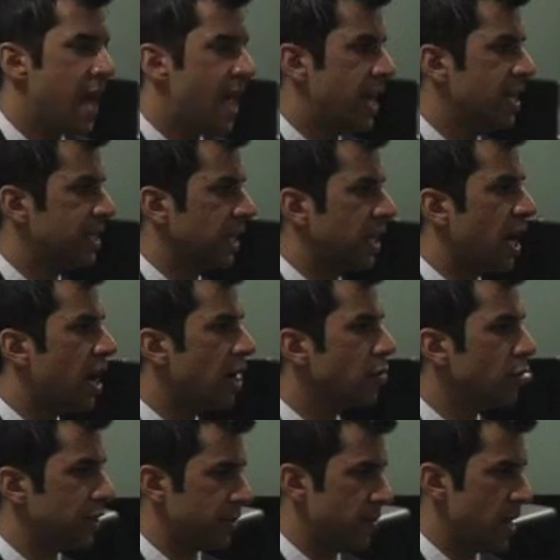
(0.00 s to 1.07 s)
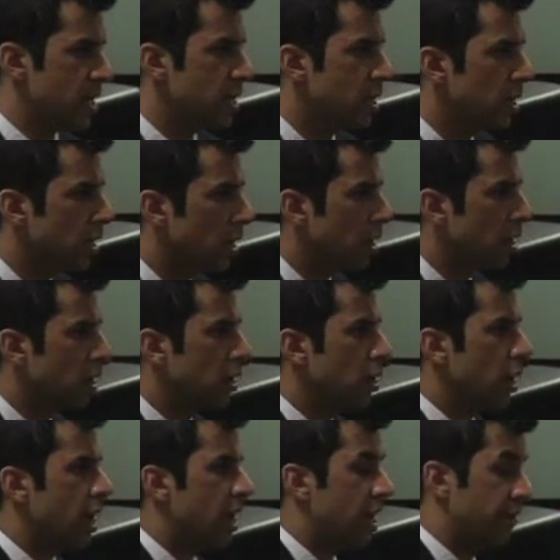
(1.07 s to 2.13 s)
And as a congressman,
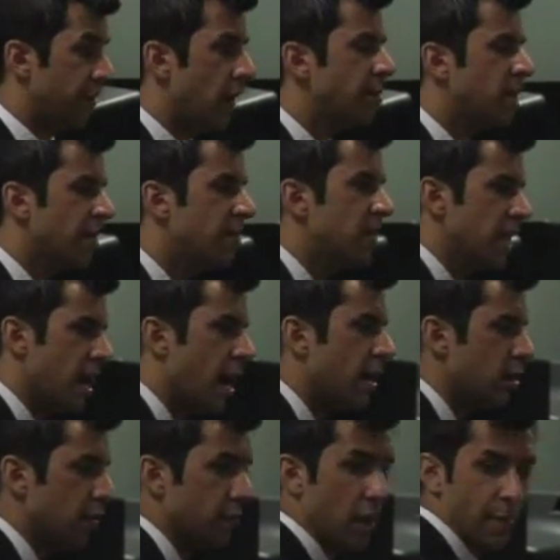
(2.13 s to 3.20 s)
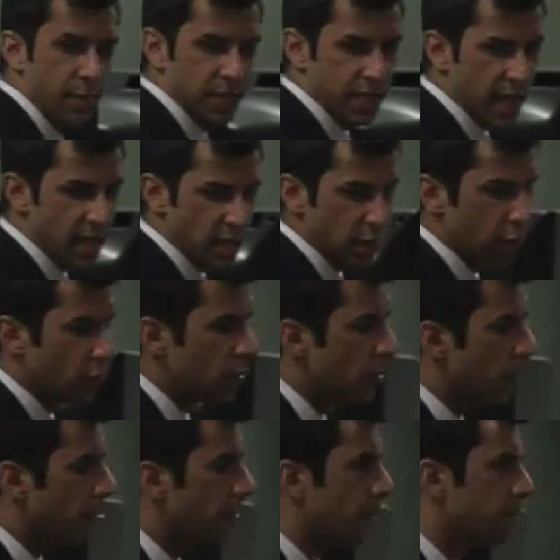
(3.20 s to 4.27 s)
if I'm given the honor of representing you,
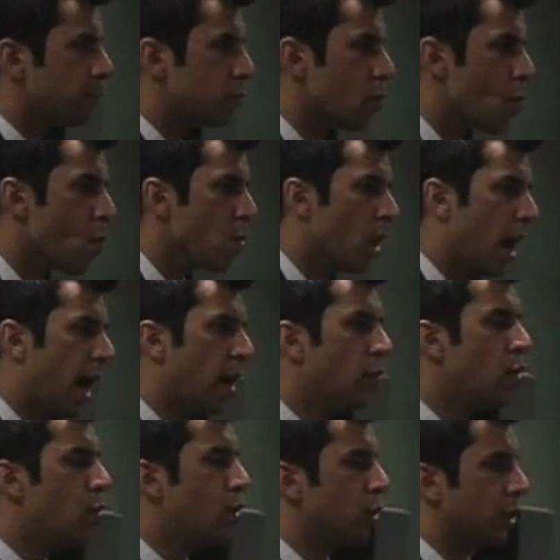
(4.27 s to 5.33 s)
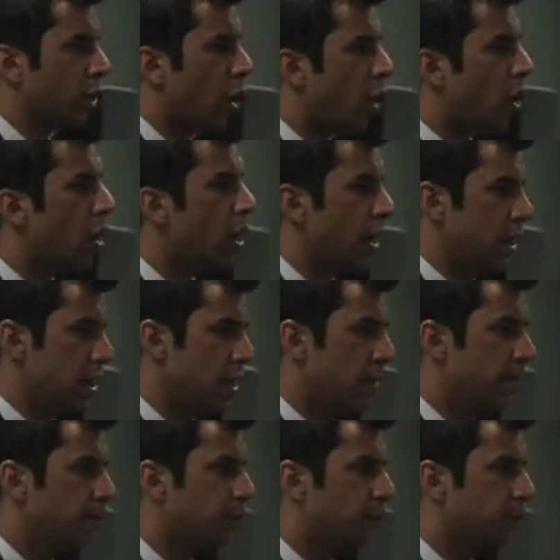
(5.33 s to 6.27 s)
I will work hard.